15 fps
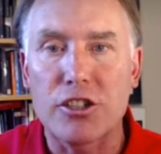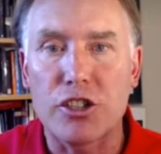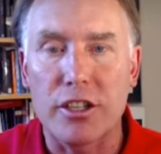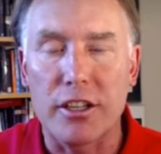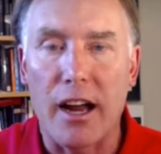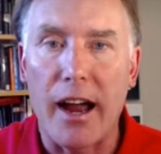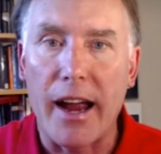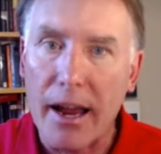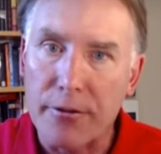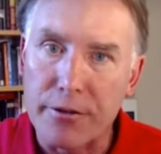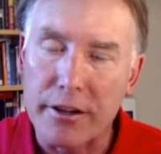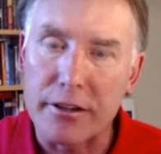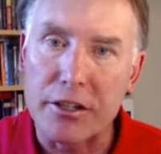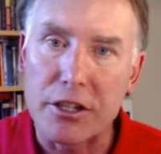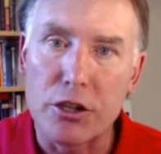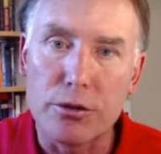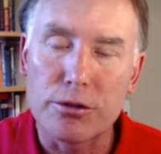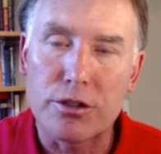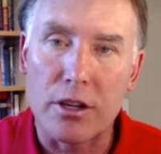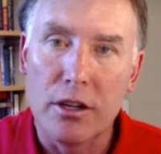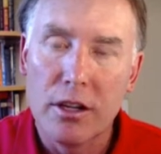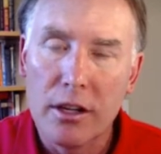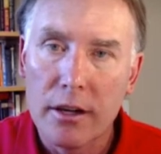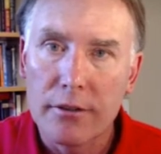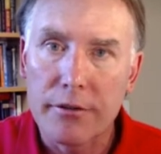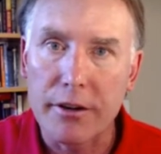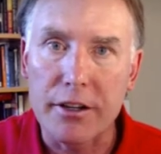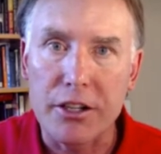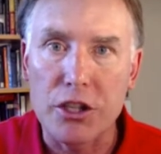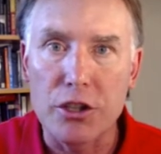I have very
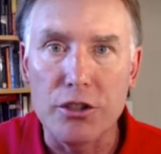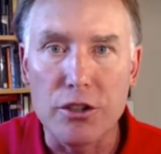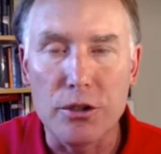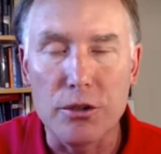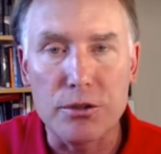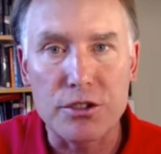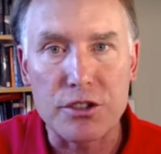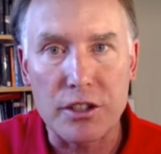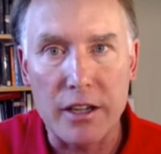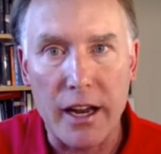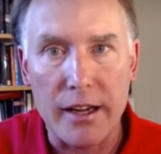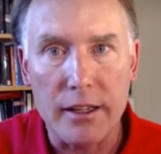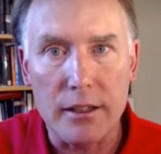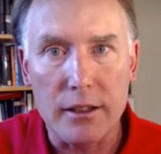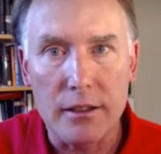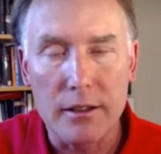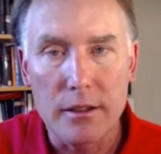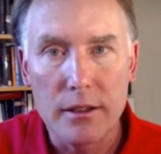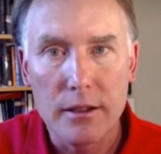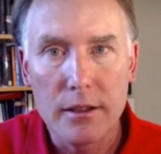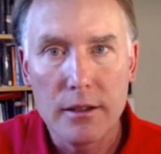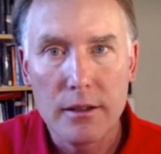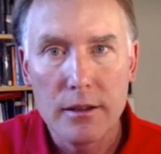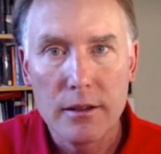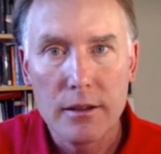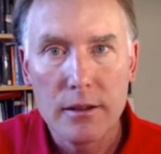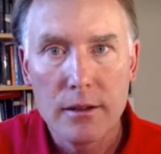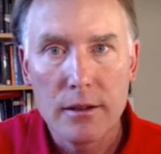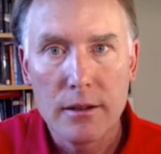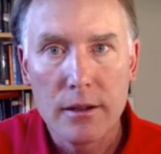good news tonight.
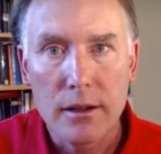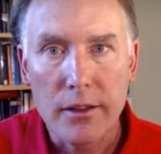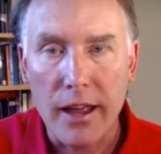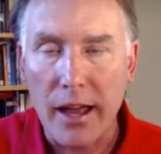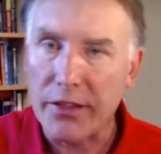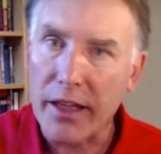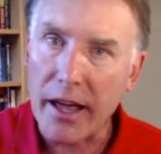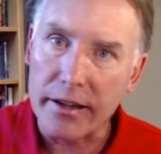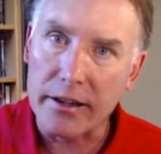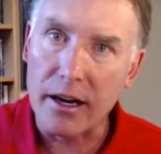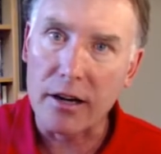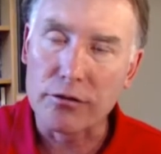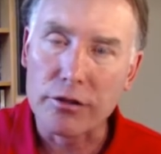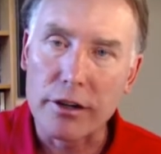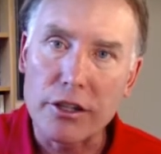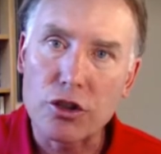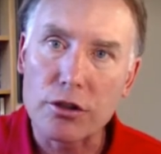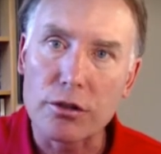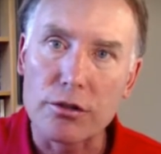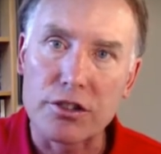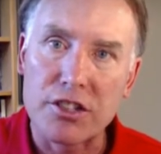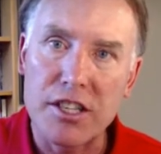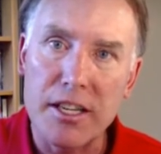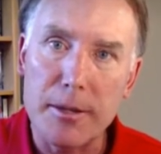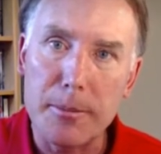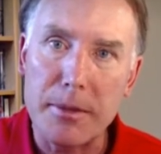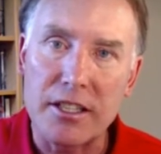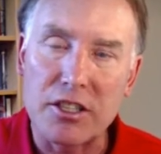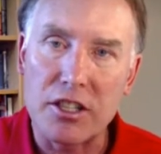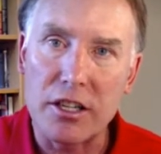That original
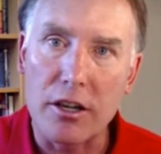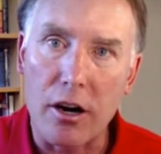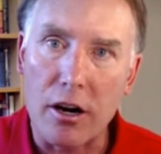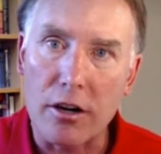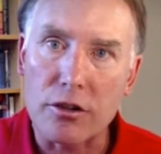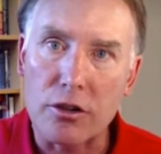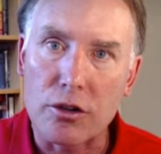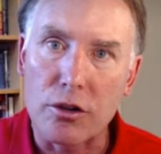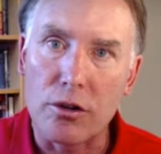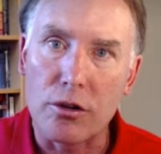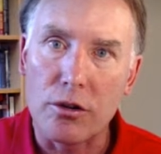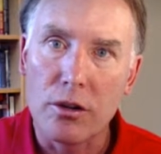CBC article